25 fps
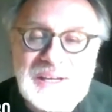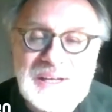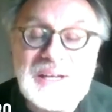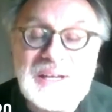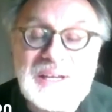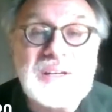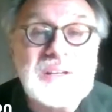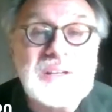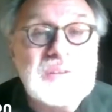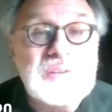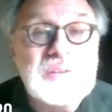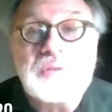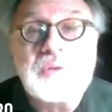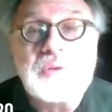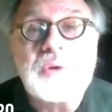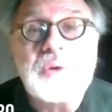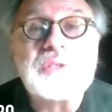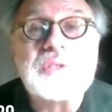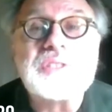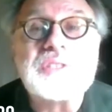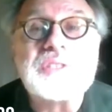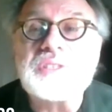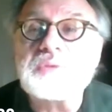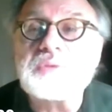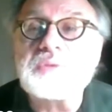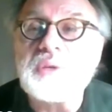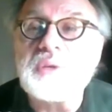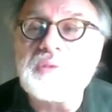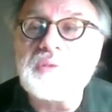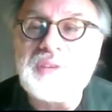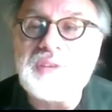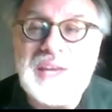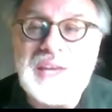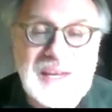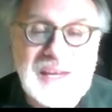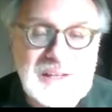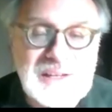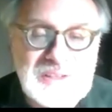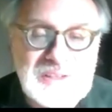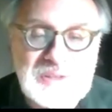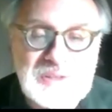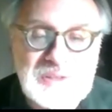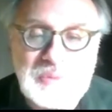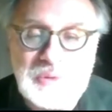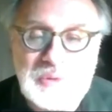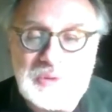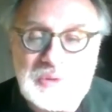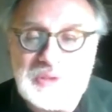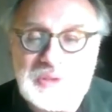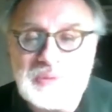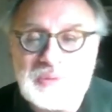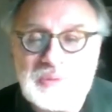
and of course is one of Canada's most